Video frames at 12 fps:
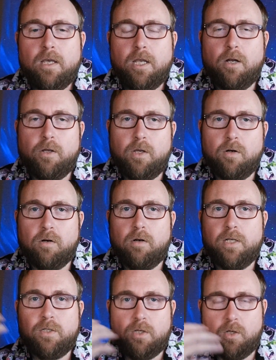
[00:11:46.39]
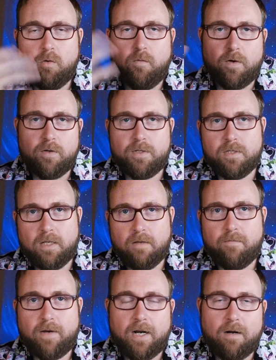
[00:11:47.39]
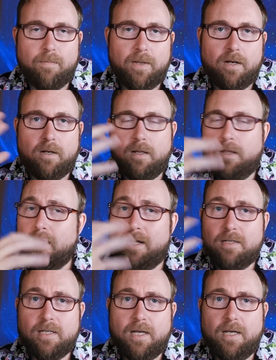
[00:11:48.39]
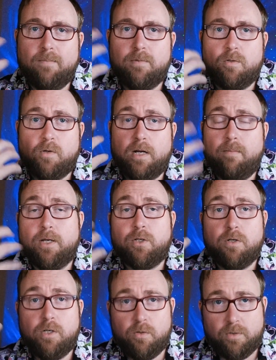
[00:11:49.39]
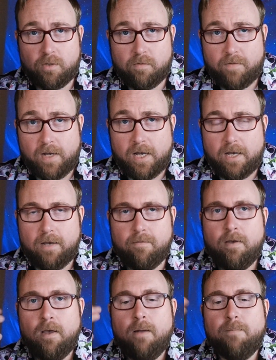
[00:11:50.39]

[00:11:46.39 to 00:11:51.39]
it's you versus the environment a lot of times, and trying to make sure you survive.